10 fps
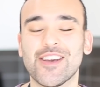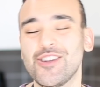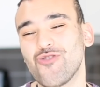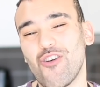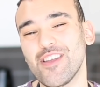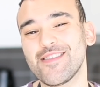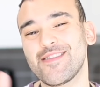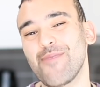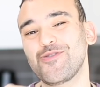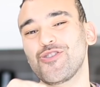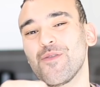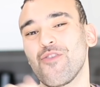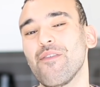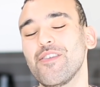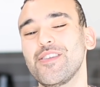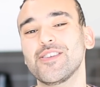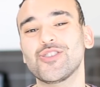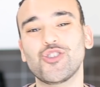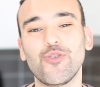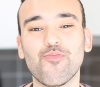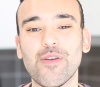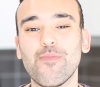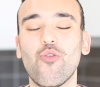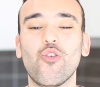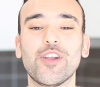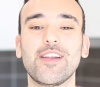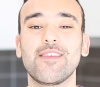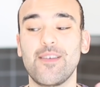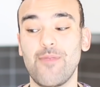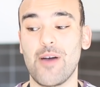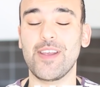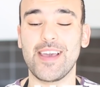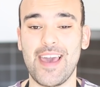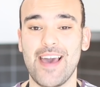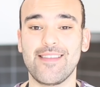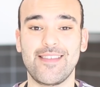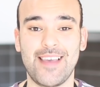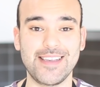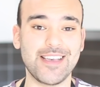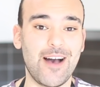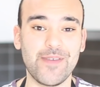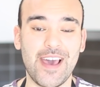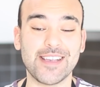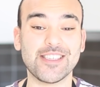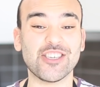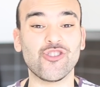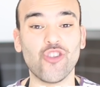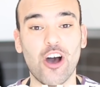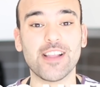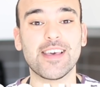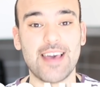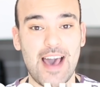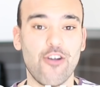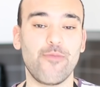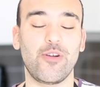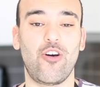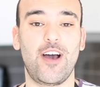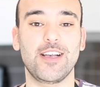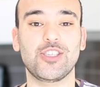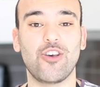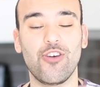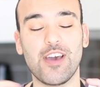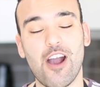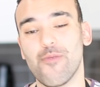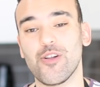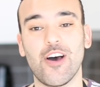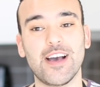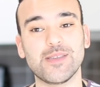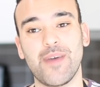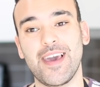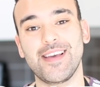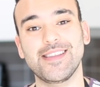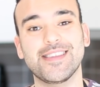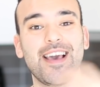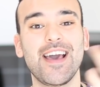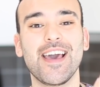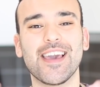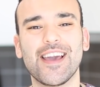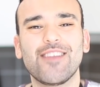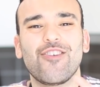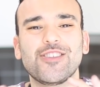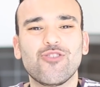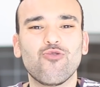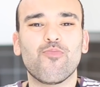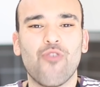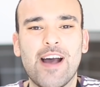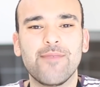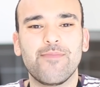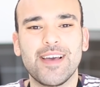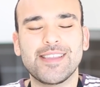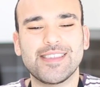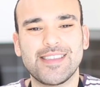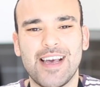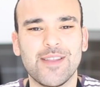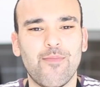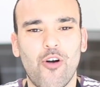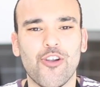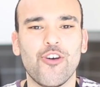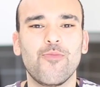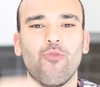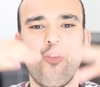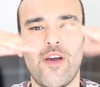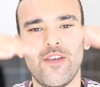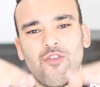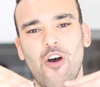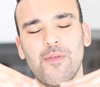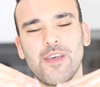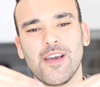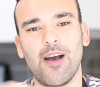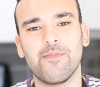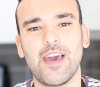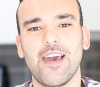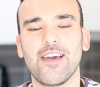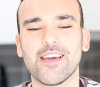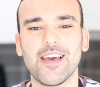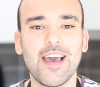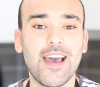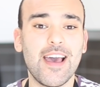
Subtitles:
Controlling the temperature of your oven, super important to be able to get these cupcakes to not caramelize. So caramelize means getting those little brown bits down the bottom or at the top of the cupcake.